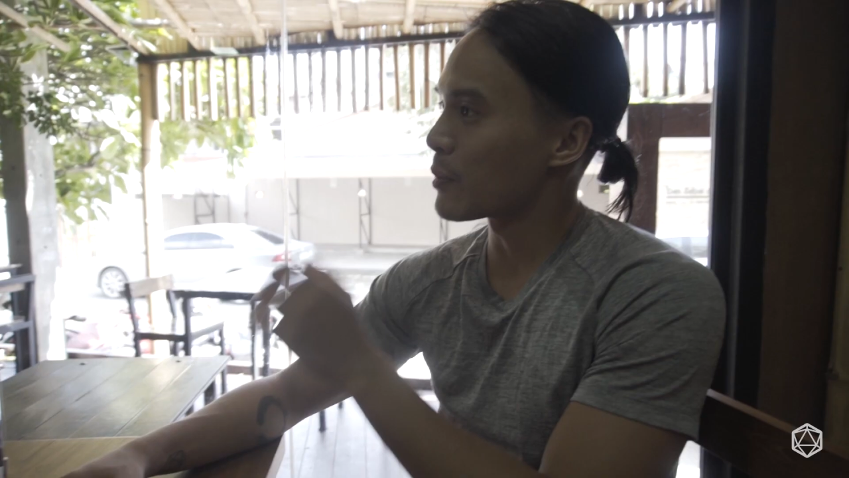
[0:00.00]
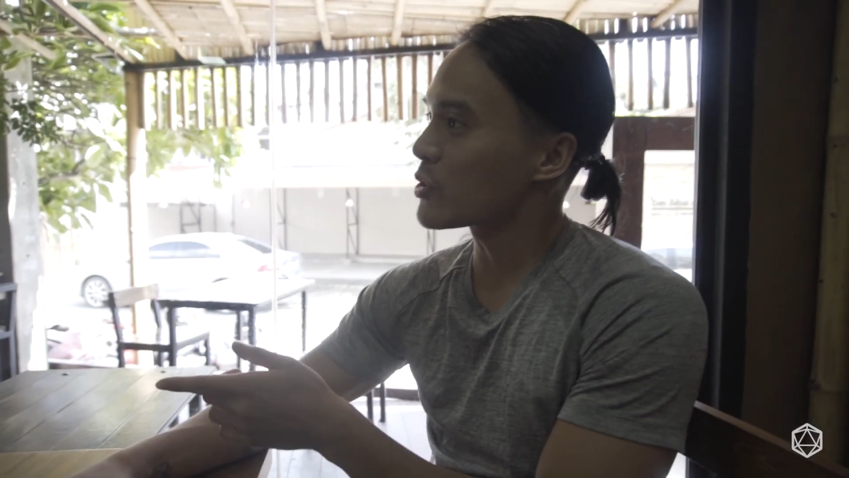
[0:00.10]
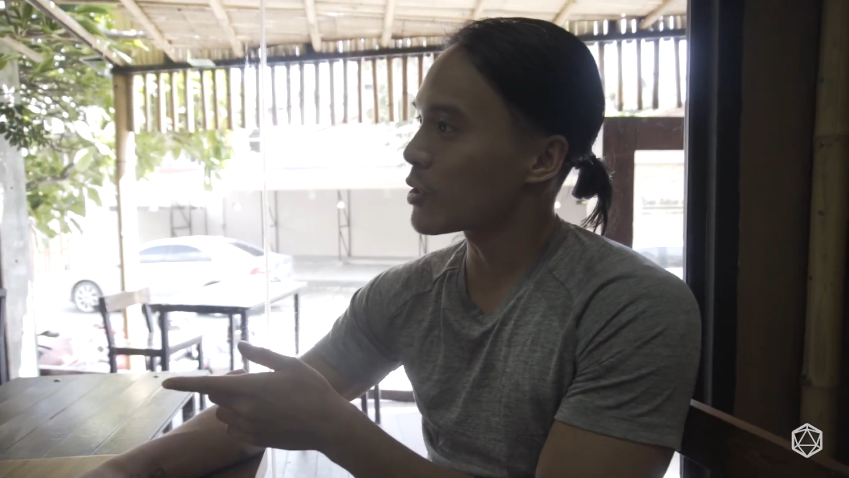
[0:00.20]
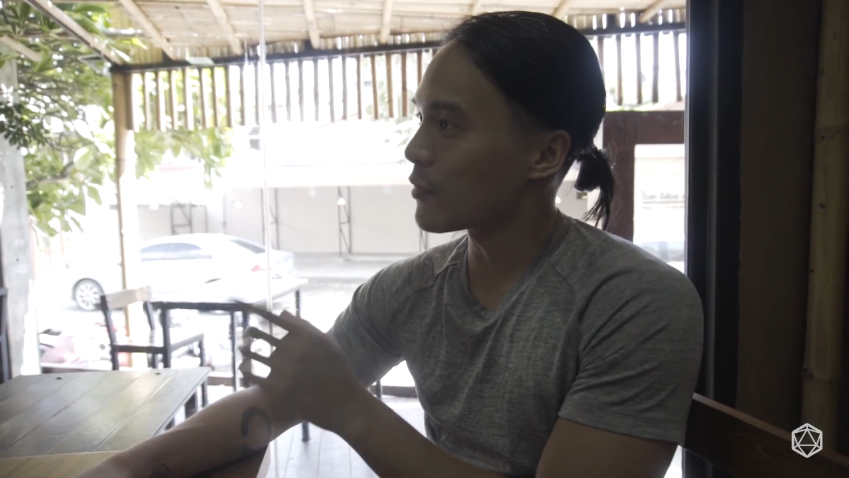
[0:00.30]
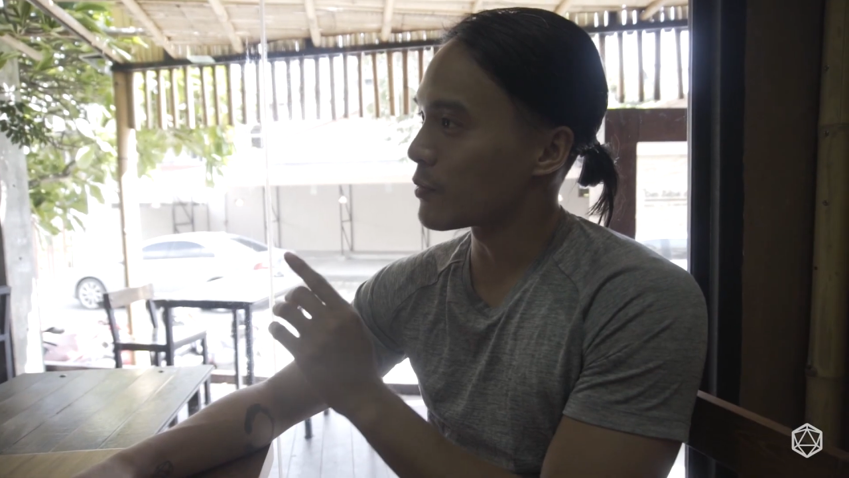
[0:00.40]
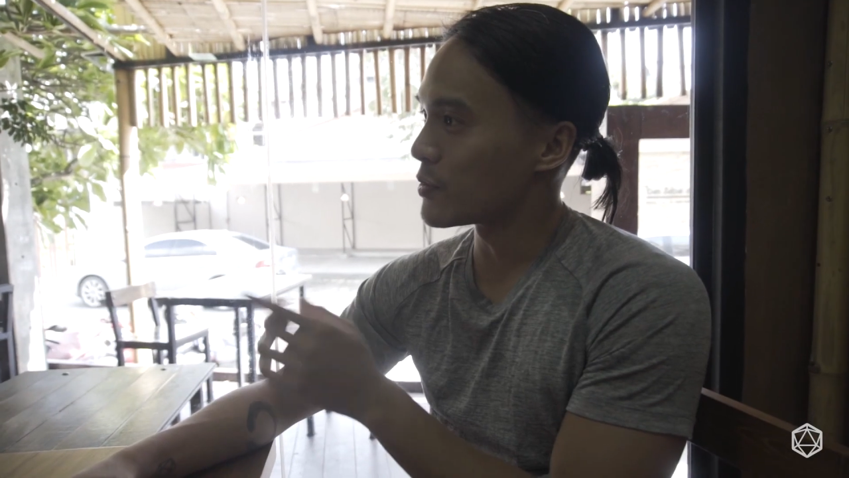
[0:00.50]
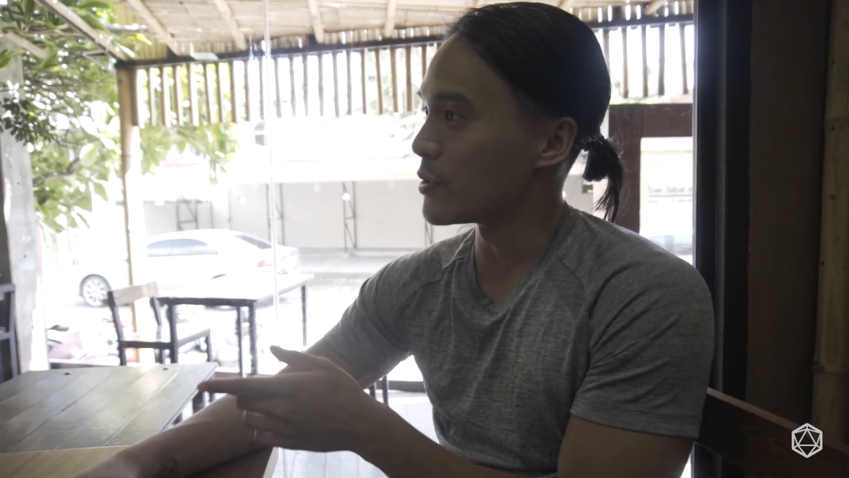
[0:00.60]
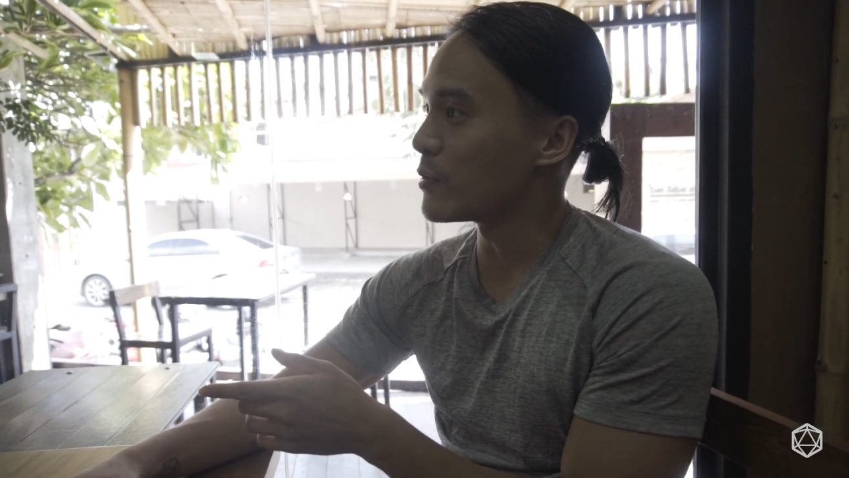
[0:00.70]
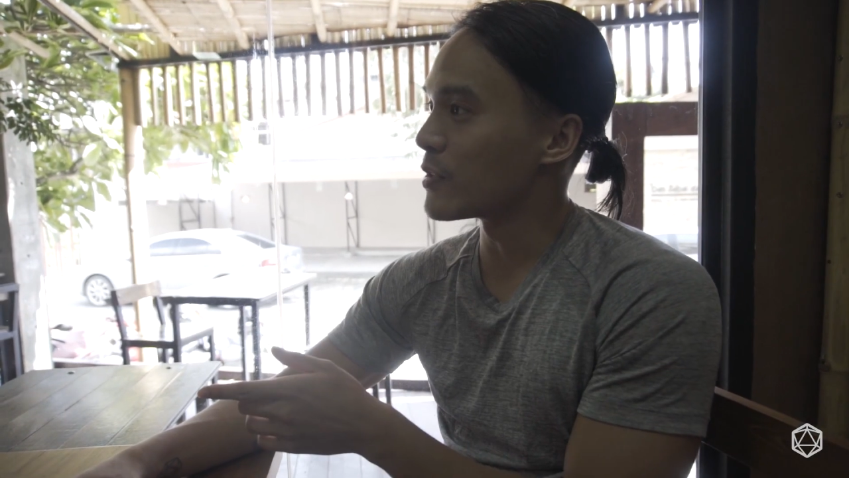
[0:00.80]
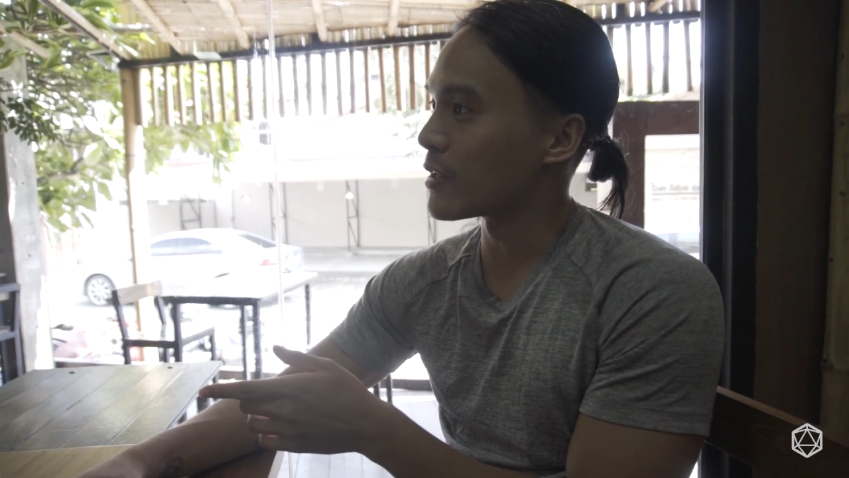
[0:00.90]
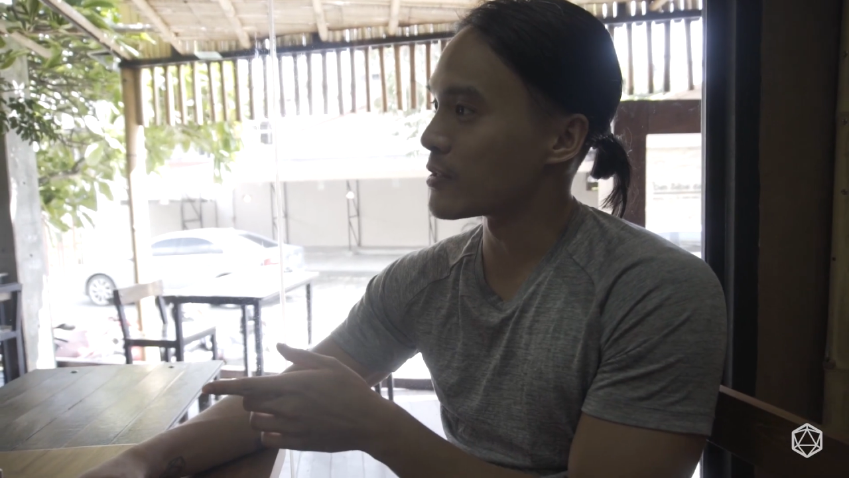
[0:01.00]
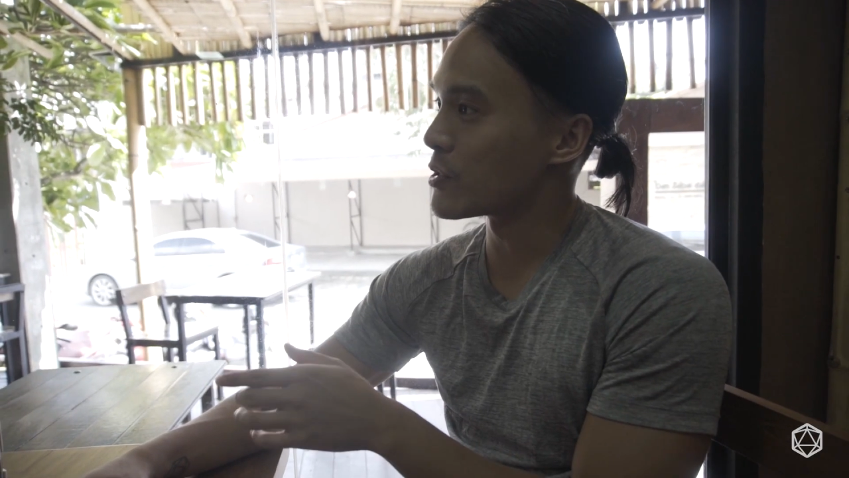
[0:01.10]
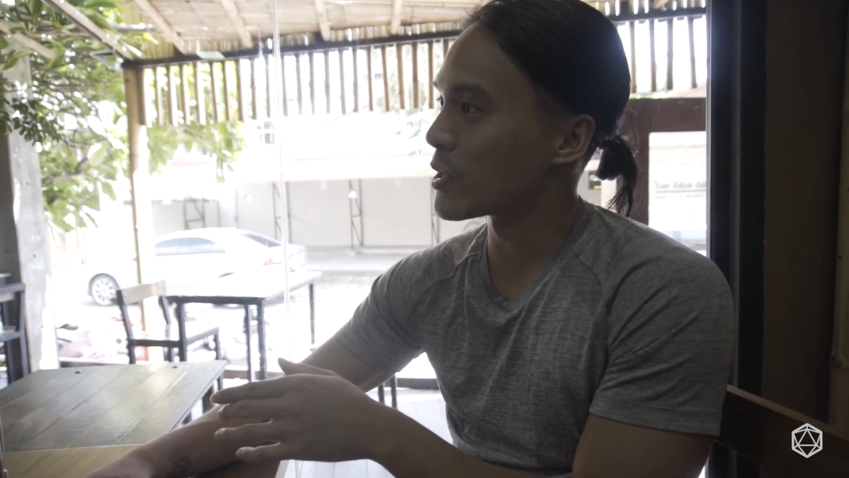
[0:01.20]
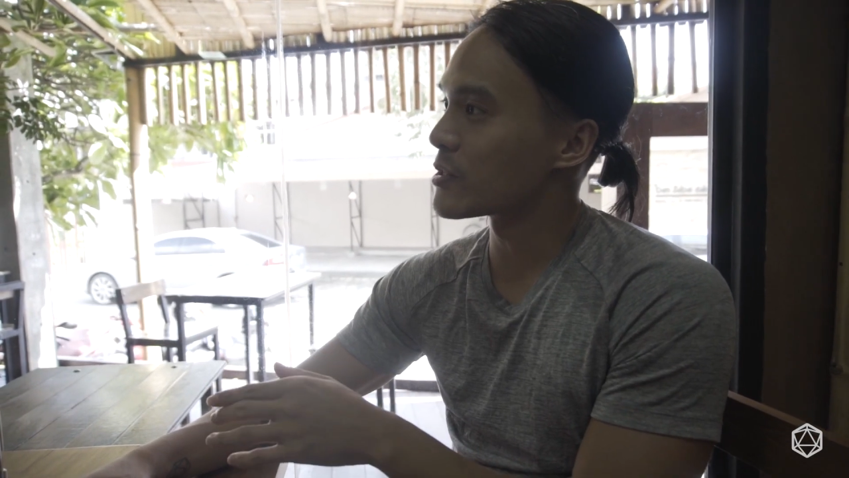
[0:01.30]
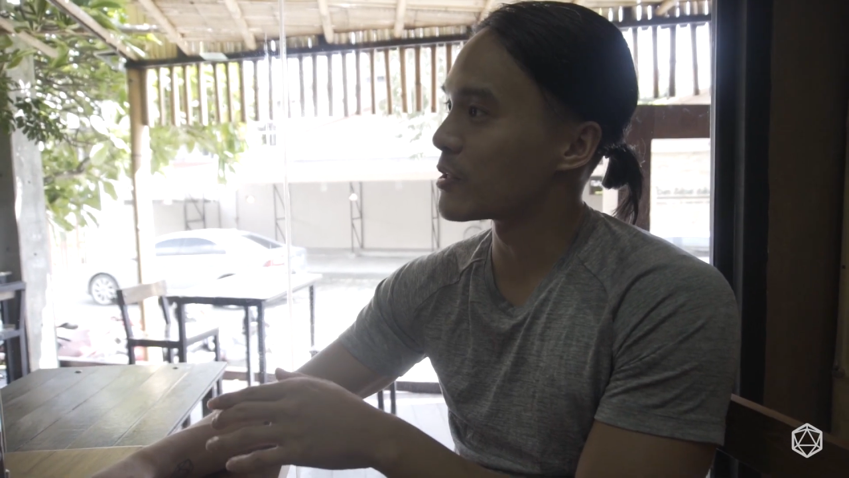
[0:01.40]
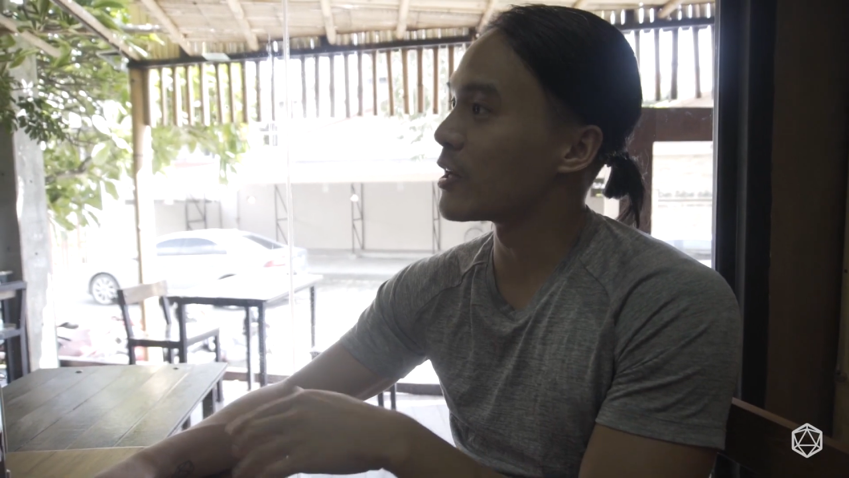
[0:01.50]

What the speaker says: not sure if it was you that suggested,